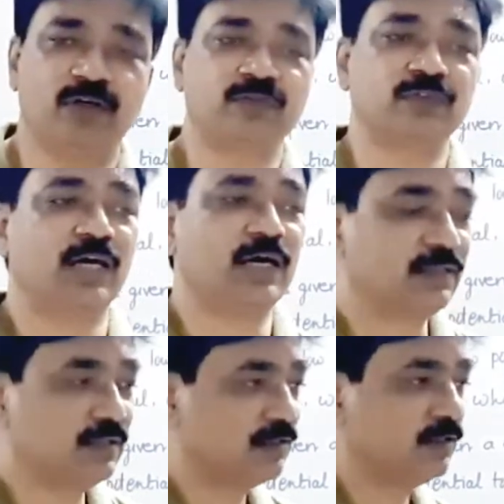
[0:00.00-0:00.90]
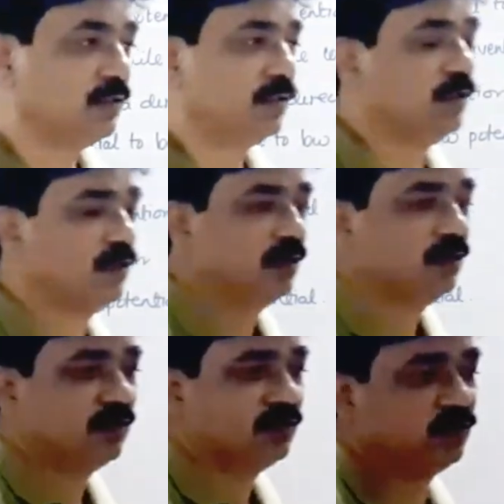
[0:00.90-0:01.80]
of charges
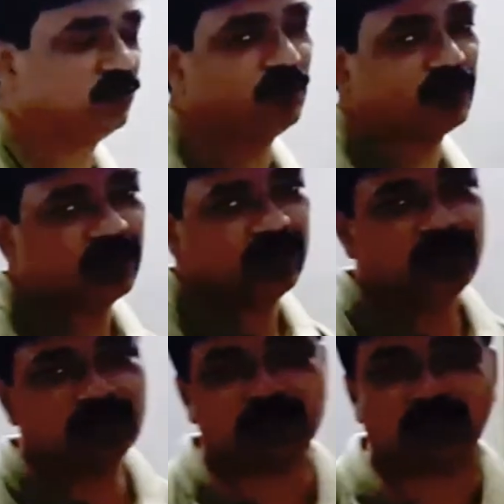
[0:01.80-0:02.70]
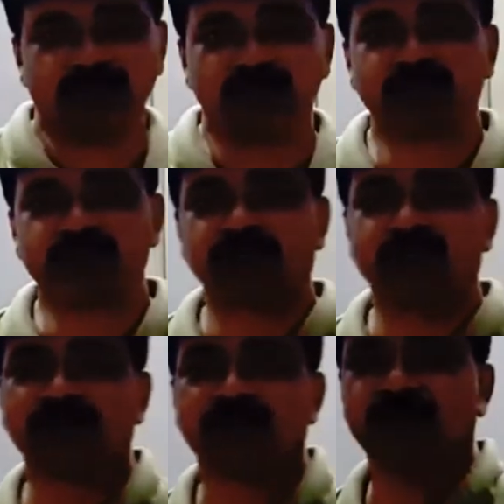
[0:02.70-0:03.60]
through a conductor which is
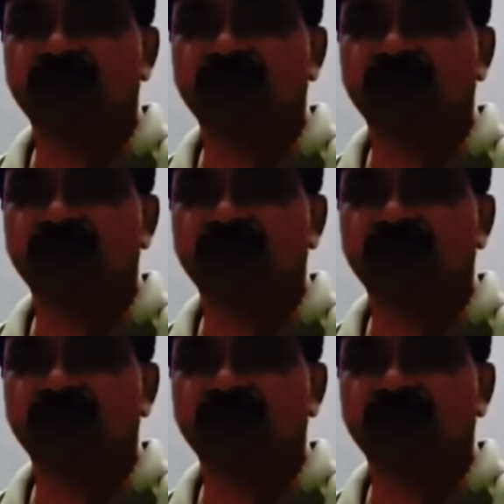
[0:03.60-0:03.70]
connected